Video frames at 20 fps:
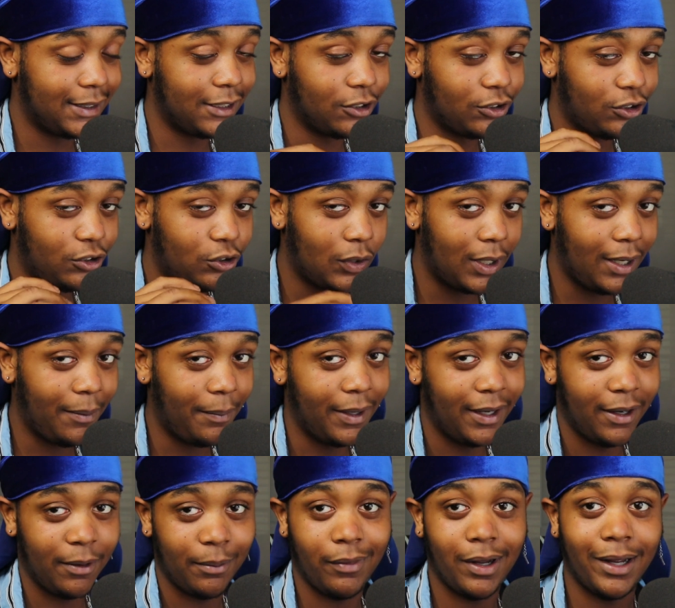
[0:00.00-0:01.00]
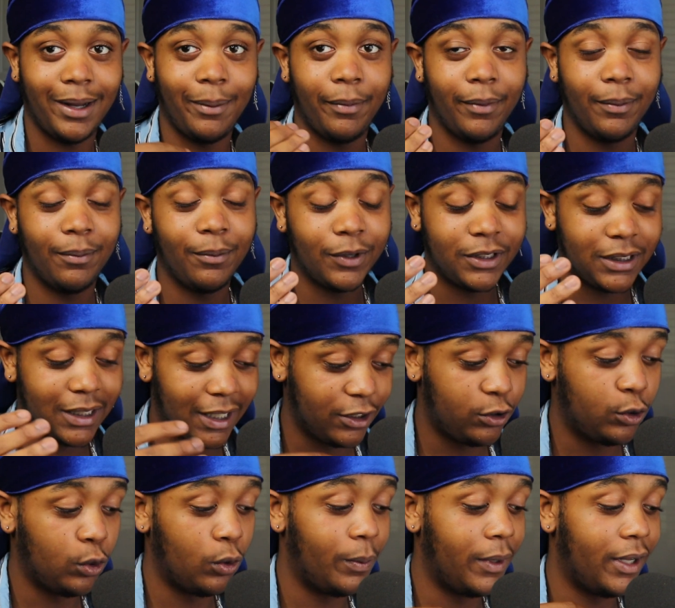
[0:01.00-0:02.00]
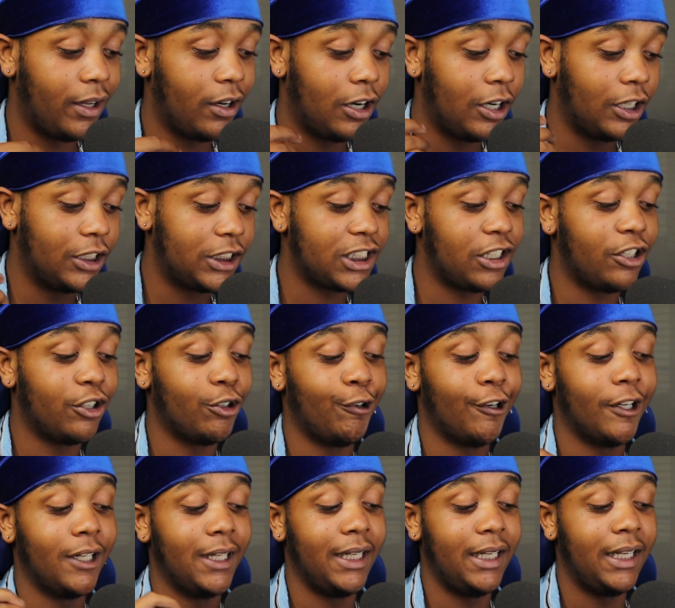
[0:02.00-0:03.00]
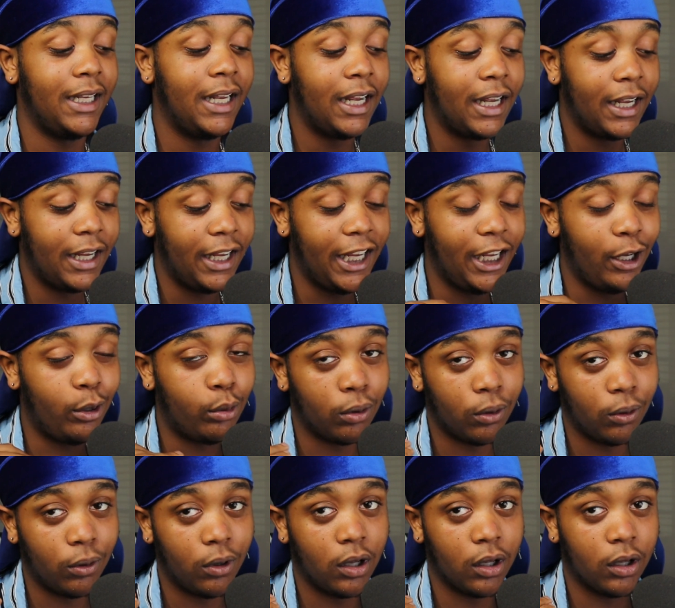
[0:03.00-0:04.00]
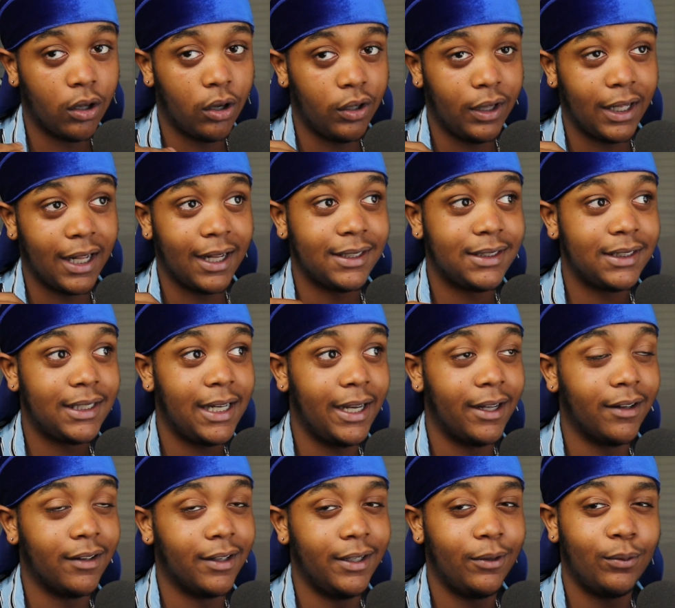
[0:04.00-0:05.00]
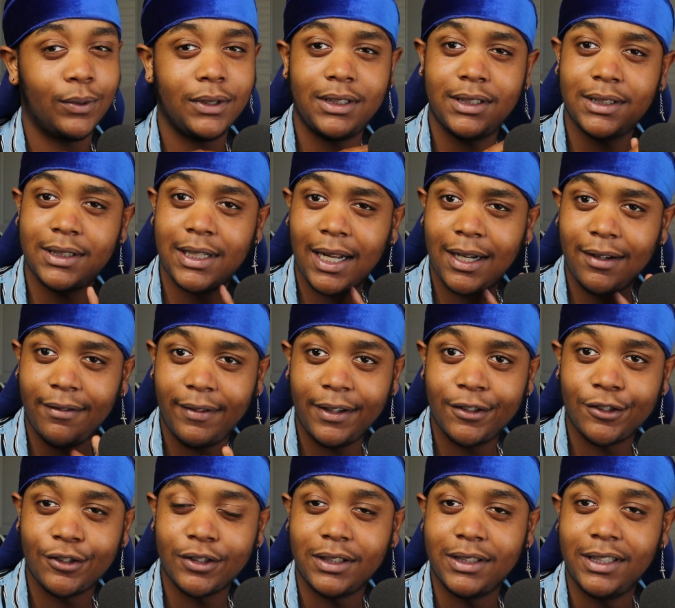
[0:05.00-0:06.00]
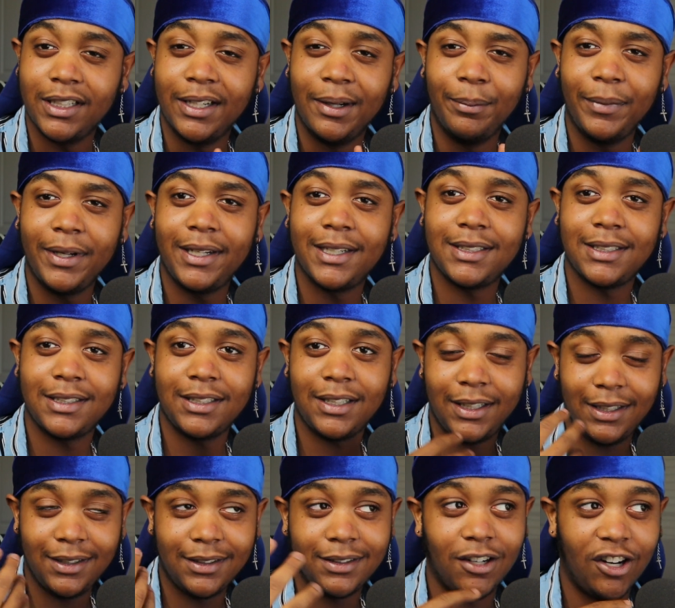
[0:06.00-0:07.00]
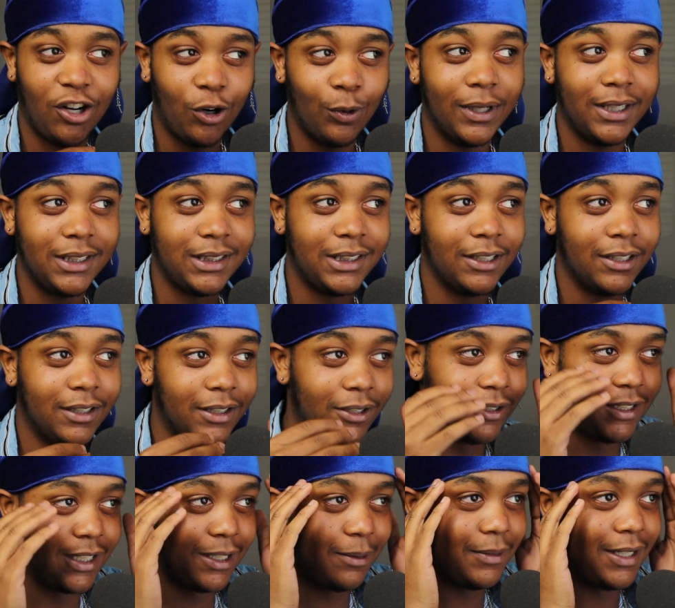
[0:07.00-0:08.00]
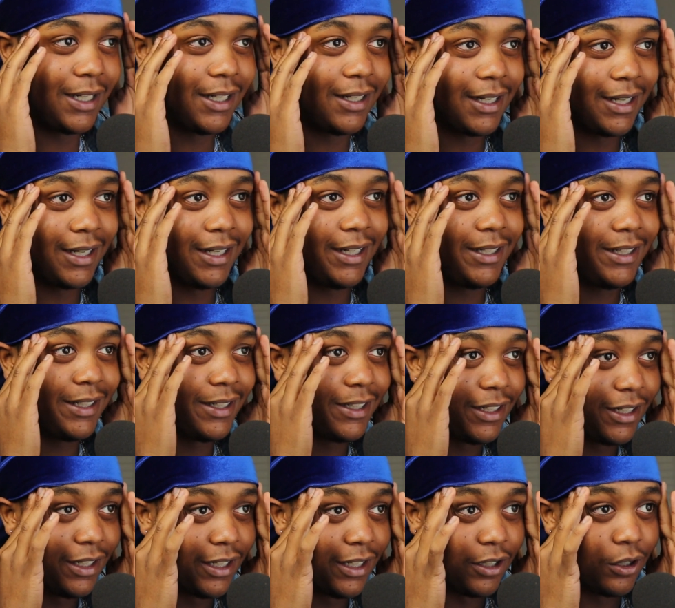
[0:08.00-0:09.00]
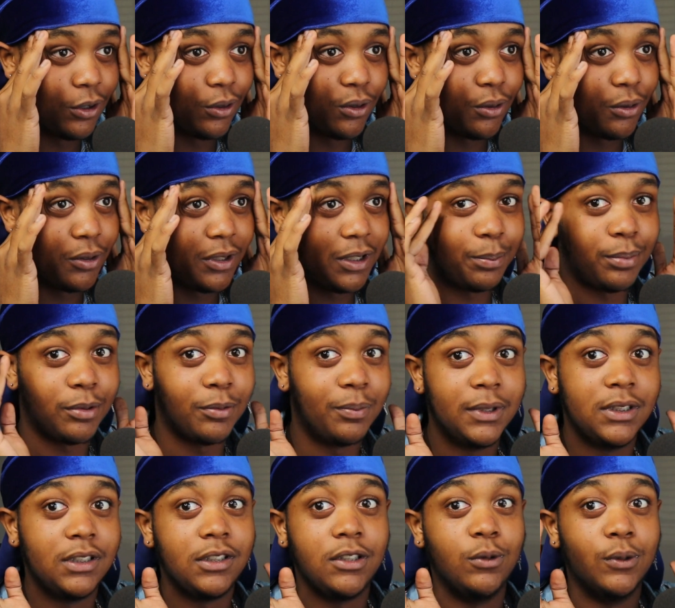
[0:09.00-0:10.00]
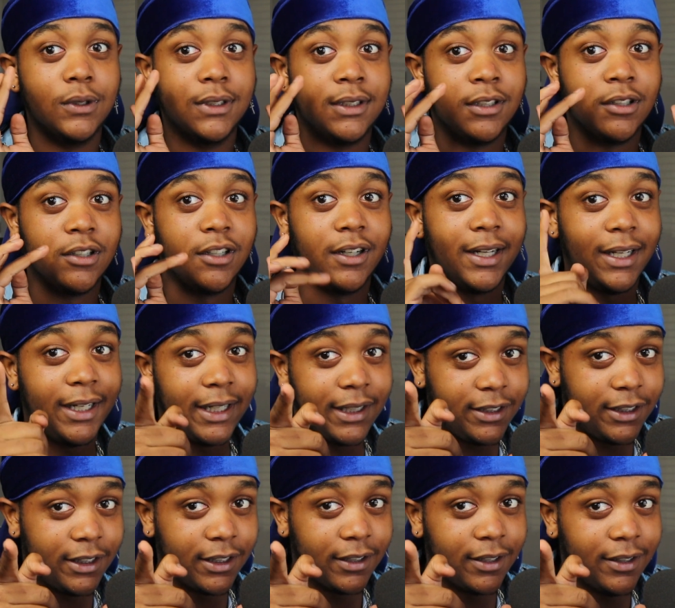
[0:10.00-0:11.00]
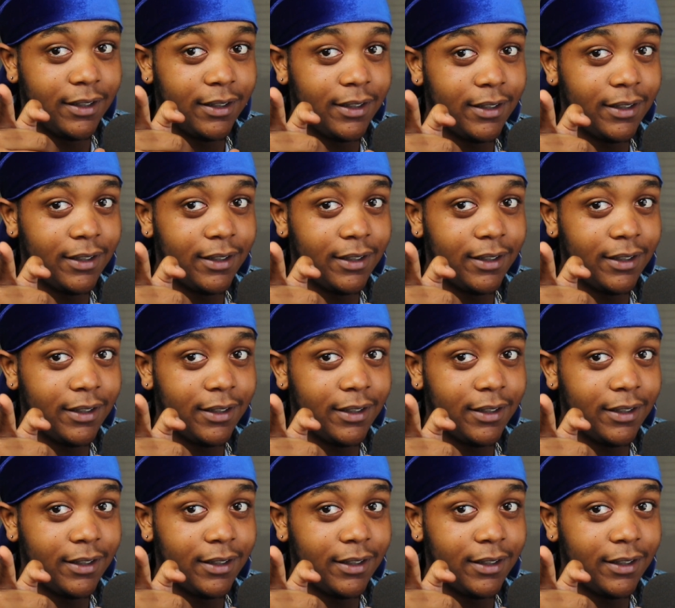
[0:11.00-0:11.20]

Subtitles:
So straight men and bisexual men are generally equal along that scaling, which is kind of interesting because it is always stereotyped that like, oh, they're promiscuous, they're gonna get you.